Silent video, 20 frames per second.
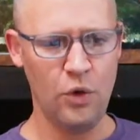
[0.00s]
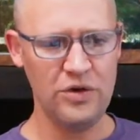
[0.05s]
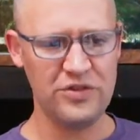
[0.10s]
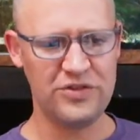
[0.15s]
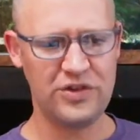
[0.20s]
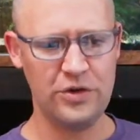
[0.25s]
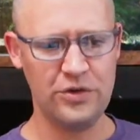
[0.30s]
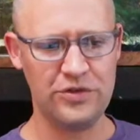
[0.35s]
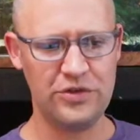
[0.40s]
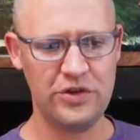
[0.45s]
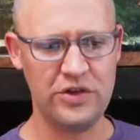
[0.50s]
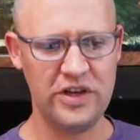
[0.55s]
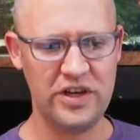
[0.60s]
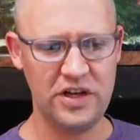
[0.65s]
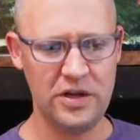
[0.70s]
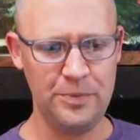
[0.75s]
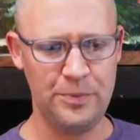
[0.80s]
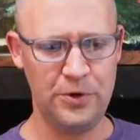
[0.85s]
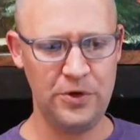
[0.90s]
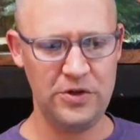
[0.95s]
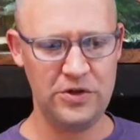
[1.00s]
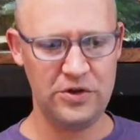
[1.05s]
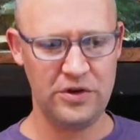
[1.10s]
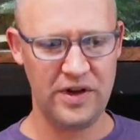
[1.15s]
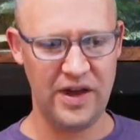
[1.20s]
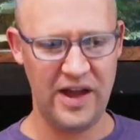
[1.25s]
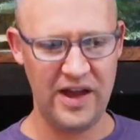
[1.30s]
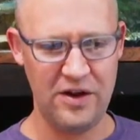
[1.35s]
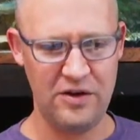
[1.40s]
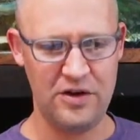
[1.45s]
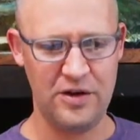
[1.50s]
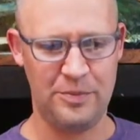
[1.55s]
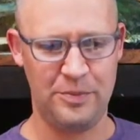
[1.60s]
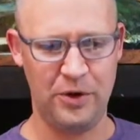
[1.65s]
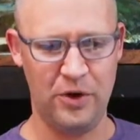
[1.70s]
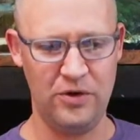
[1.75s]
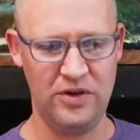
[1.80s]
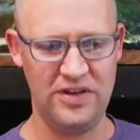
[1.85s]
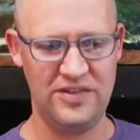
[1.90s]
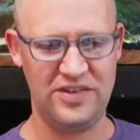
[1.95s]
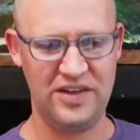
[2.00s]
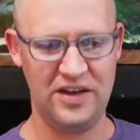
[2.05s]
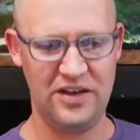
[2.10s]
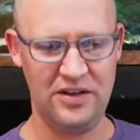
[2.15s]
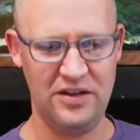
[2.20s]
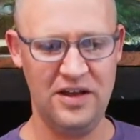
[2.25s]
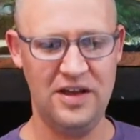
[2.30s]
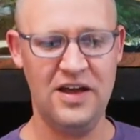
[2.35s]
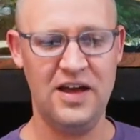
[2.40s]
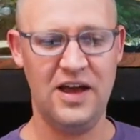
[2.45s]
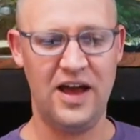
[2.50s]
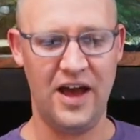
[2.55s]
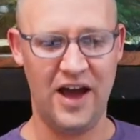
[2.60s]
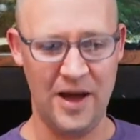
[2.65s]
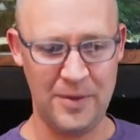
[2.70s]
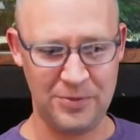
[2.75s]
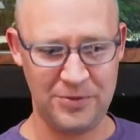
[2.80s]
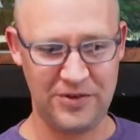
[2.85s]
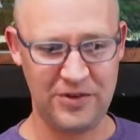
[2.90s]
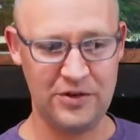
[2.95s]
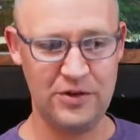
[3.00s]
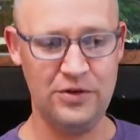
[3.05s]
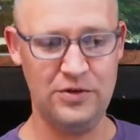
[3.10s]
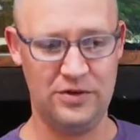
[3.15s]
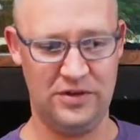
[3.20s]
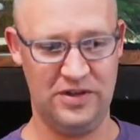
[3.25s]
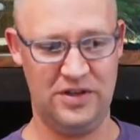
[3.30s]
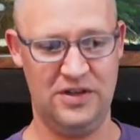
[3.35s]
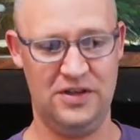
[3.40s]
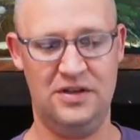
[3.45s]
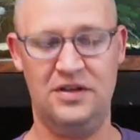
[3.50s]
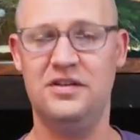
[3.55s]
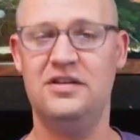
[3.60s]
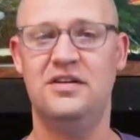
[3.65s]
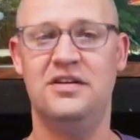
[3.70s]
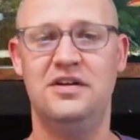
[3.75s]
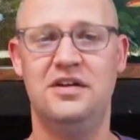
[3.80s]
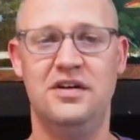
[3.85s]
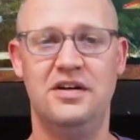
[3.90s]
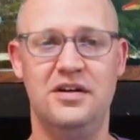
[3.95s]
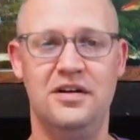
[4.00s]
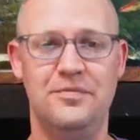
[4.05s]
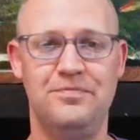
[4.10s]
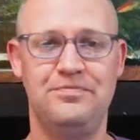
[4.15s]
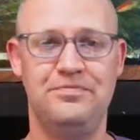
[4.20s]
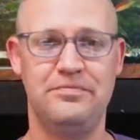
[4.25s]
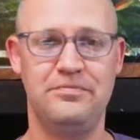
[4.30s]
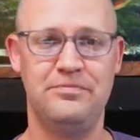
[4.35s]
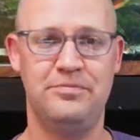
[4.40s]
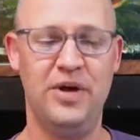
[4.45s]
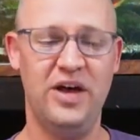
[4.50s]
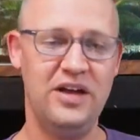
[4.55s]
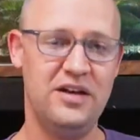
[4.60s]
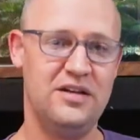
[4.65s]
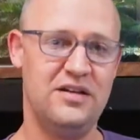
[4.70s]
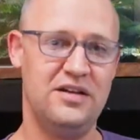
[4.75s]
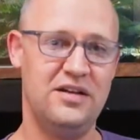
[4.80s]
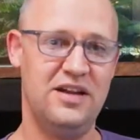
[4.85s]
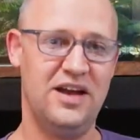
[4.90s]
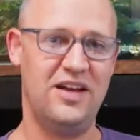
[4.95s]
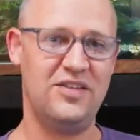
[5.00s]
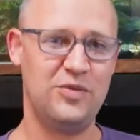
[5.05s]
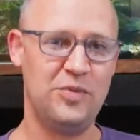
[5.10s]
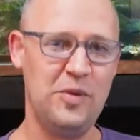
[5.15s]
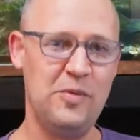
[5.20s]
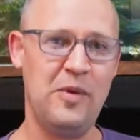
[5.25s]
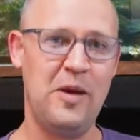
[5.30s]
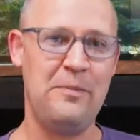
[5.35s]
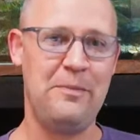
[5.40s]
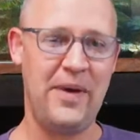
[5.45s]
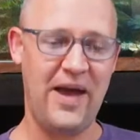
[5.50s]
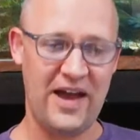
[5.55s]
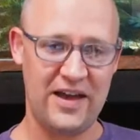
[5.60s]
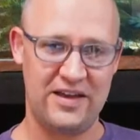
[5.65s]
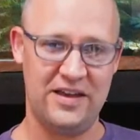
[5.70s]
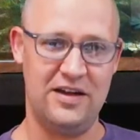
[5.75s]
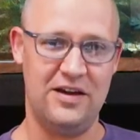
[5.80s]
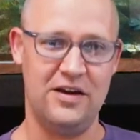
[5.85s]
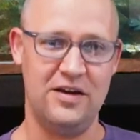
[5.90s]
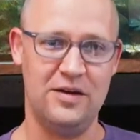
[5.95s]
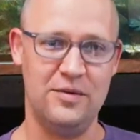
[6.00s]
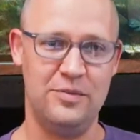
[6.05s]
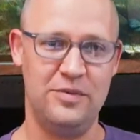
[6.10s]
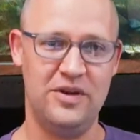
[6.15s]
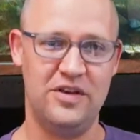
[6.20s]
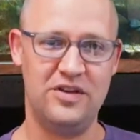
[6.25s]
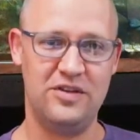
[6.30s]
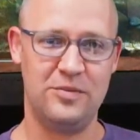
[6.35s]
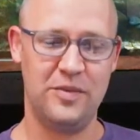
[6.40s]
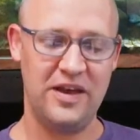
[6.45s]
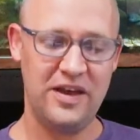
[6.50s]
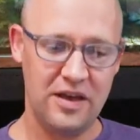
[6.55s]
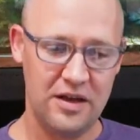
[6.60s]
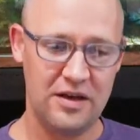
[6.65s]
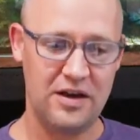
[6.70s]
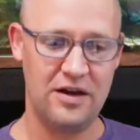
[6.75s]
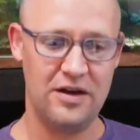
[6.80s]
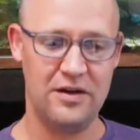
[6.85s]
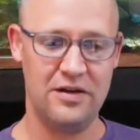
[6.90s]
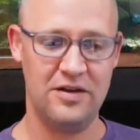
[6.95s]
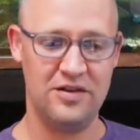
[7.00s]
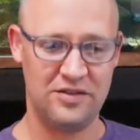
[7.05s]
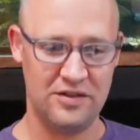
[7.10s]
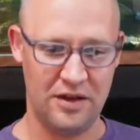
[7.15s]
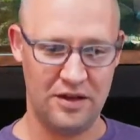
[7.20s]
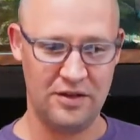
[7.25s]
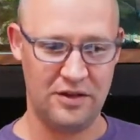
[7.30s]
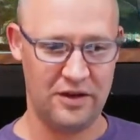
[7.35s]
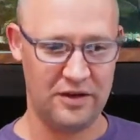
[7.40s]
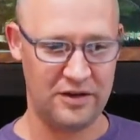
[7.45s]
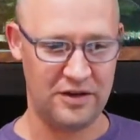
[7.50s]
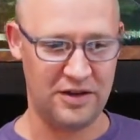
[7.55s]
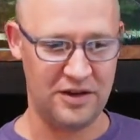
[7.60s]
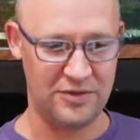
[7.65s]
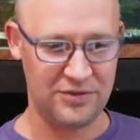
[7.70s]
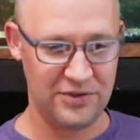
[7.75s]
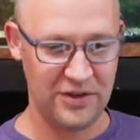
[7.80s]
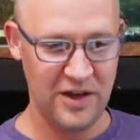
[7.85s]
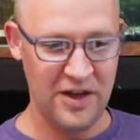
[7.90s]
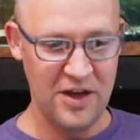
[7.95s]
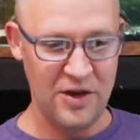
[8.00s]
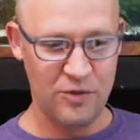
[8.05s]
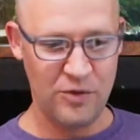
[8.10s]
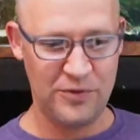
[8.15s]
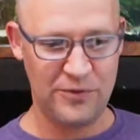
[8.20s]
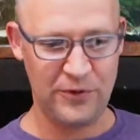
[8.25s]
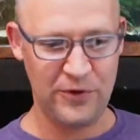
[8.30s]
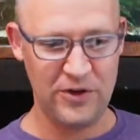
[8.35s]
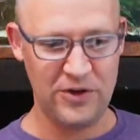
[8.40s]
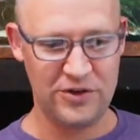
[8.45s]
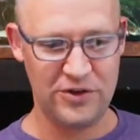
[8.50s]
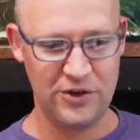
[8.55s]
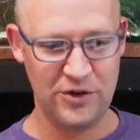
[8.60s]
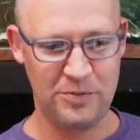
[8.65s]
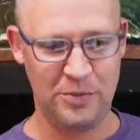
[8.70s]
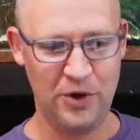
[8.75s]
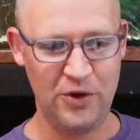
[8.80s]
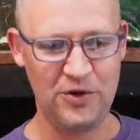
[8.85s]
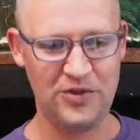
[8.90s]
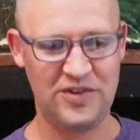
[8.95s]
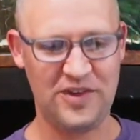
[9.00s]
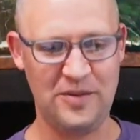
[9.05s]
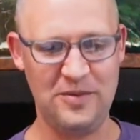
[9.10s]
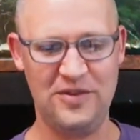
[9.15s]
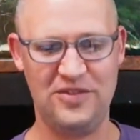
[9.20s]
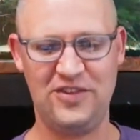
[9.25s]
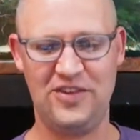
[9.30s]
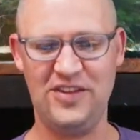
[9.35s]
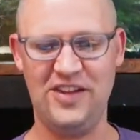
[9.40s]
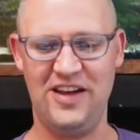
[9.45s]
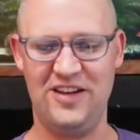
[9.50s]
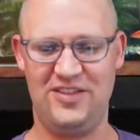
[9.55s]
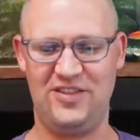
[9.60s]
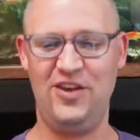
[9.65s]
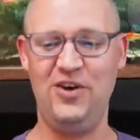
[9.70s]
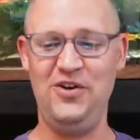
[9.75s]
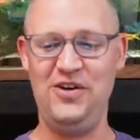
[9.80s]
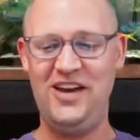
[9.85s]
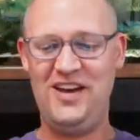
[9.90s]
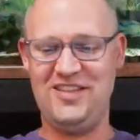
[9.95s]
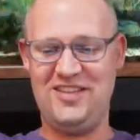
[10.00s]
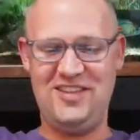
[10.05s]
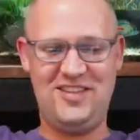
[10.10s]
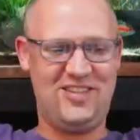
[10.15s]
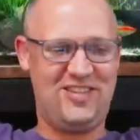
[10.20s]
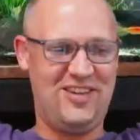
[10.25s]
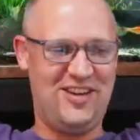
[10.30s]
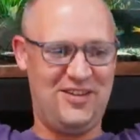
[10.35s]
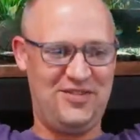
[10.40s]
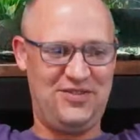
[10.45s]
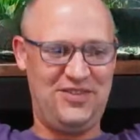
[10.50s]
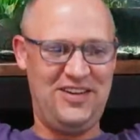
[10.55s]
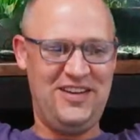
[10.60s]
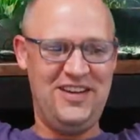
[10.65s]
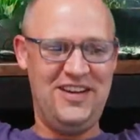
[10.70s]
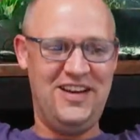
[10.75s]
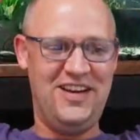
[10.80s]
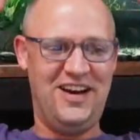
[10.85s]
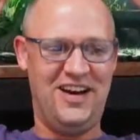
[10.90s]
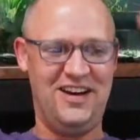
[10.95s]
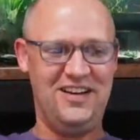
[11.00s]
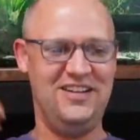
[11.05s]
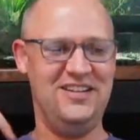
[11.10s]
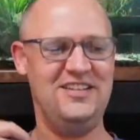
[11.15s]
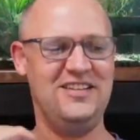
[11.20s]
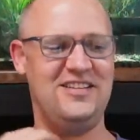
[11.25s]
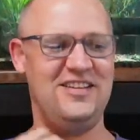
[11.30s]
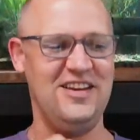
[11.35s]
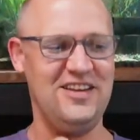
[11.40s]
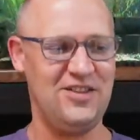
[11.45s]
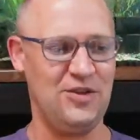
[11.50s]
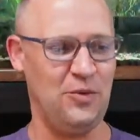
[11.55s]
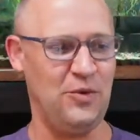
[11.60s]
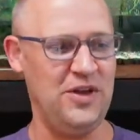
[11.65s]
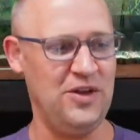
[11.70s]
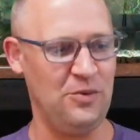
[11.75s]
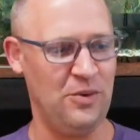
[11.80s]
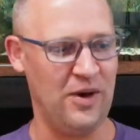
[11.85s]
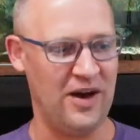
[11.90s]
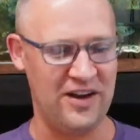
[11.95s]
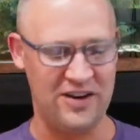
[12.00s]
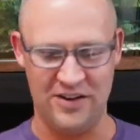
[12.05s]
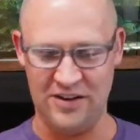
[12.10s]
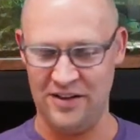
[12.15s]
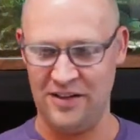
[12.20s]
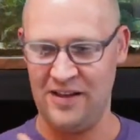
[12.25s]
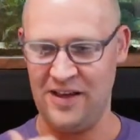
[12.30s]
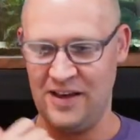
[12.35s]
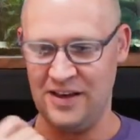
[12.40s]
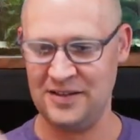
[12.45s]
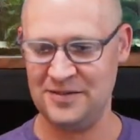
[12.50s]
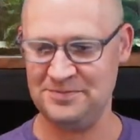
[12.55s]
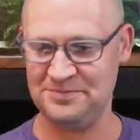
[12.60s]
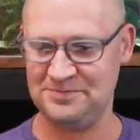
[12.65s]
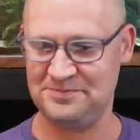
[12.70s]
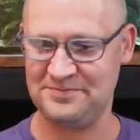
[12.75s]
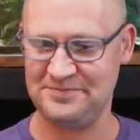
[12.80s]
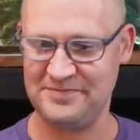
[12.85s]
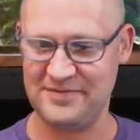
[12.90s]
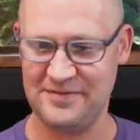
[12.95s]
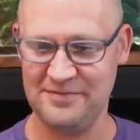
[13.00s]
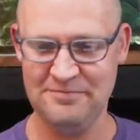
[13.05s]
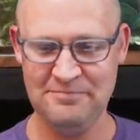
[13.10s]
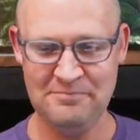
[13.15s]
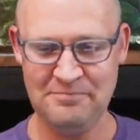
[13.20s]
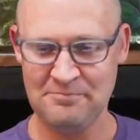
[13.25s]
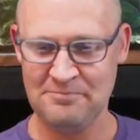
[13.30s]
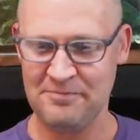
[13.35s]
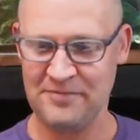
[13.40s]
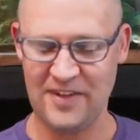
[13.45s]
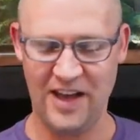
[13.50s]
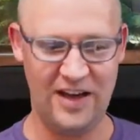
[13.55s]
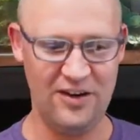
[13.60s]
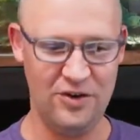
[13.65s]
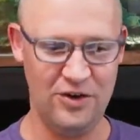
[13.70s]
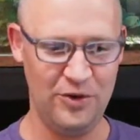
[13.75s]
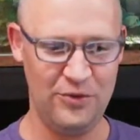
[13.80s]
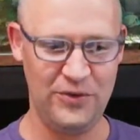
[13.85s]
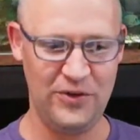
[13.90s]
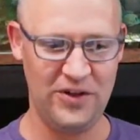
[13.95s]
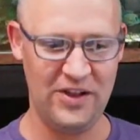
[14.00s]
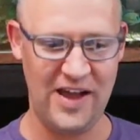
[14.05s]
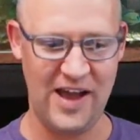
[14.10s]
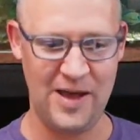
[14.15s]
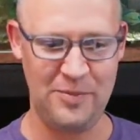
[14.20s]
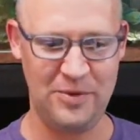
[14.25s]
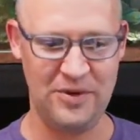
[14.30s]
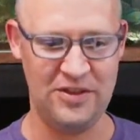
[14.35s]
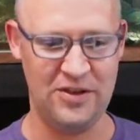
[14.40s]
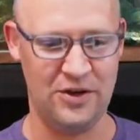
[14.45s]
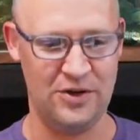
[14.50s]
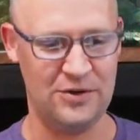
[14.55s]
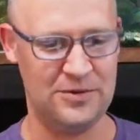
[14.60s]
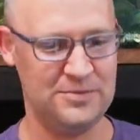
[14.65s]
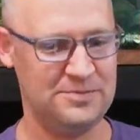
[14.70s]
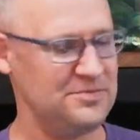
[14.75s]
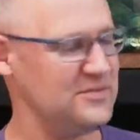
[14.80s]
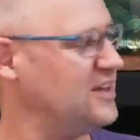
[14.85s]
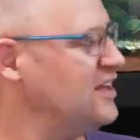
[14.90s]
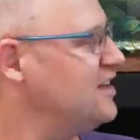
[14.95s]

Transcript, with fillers: Orange Cones, are you going to put your hair in a ponytail? Absolutely. But it has to be my back hair because my head hair is not long enough. Referring to your Bogo Stem and Stellatus. Oh yeah, this stuff. I need to take the weed whacker to that. I don't know if it'll happen though.